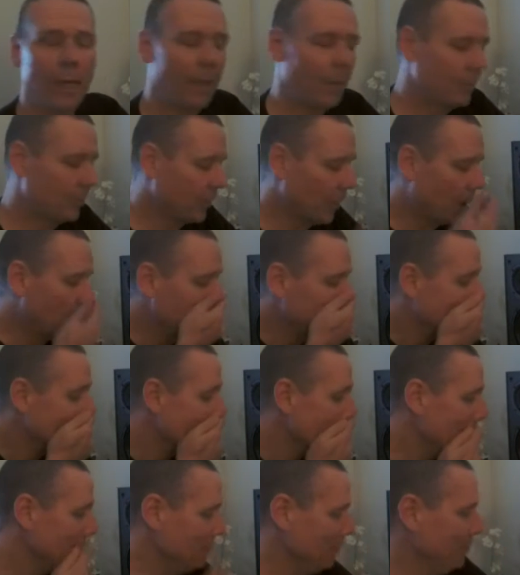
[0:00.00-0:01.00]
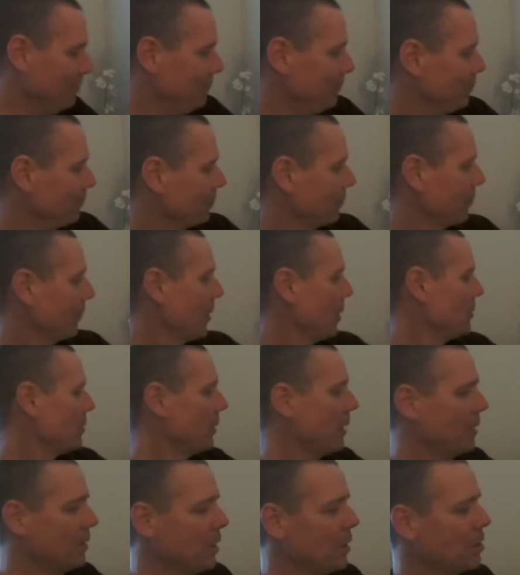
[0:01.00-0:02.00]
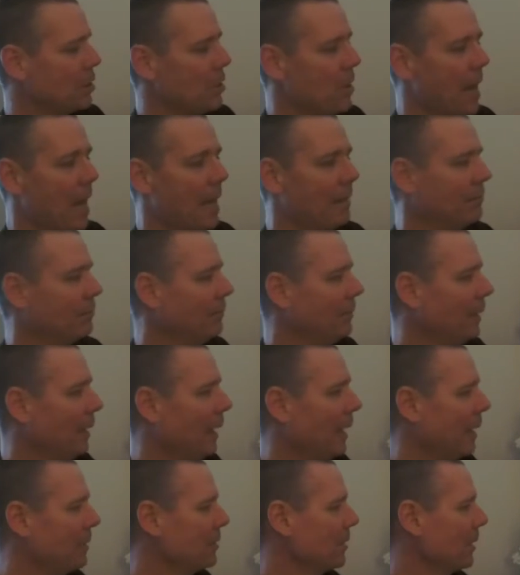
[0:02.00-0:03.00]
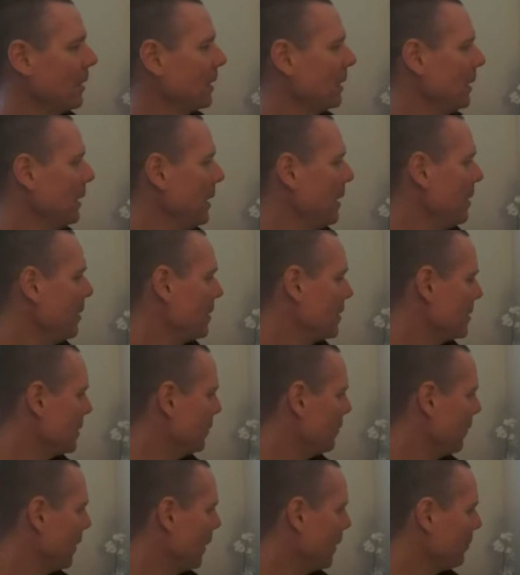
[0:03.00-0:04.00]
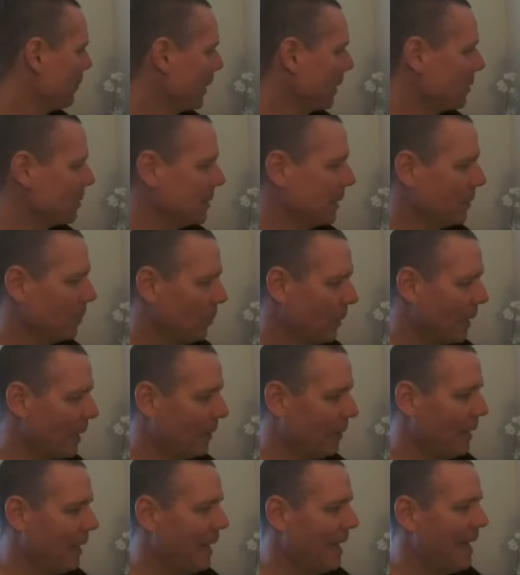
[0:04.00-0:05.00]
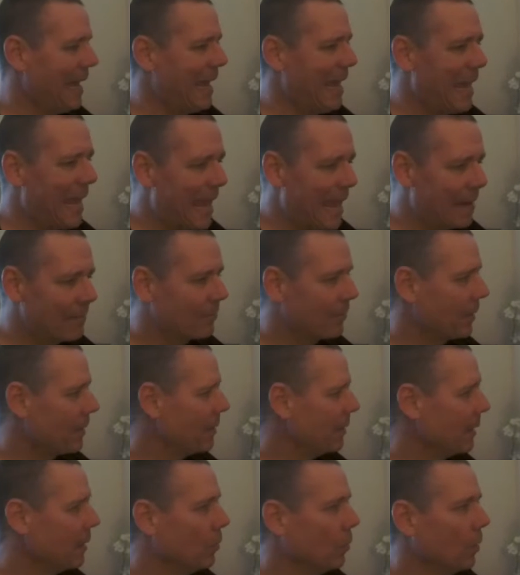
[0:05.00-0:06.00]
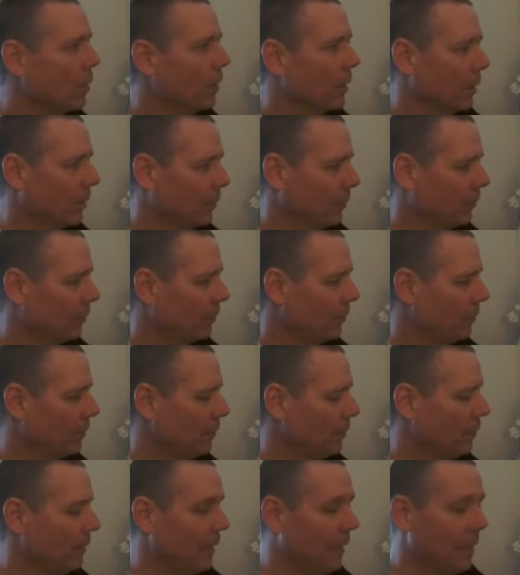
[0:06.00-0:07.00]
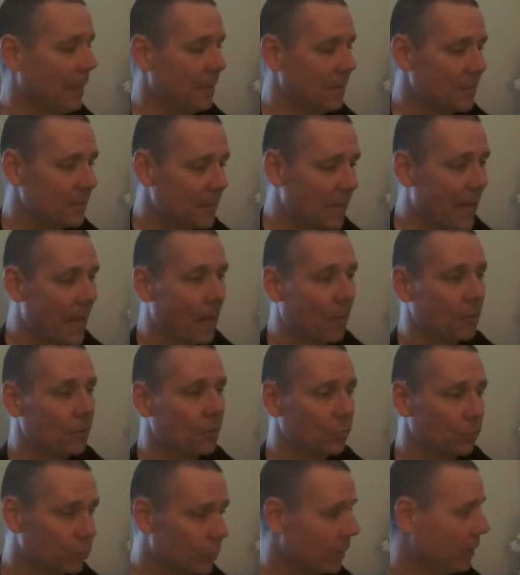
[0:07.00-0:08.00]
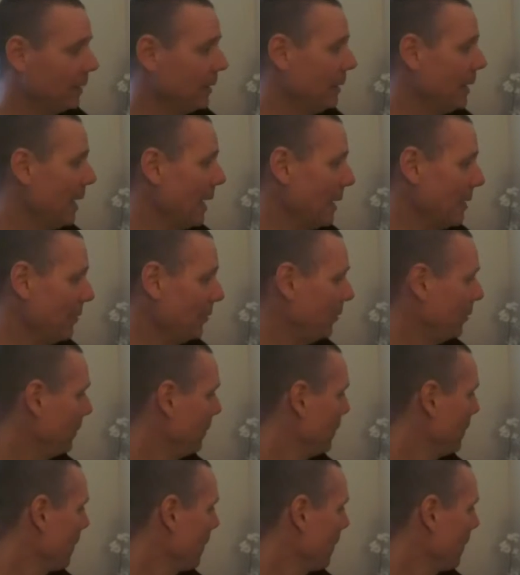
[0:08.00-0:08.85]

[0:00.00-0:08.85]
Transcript: So I shit you not, I started cleaning this stuff off, and I was like, wow, everything works, and it sounds really nice.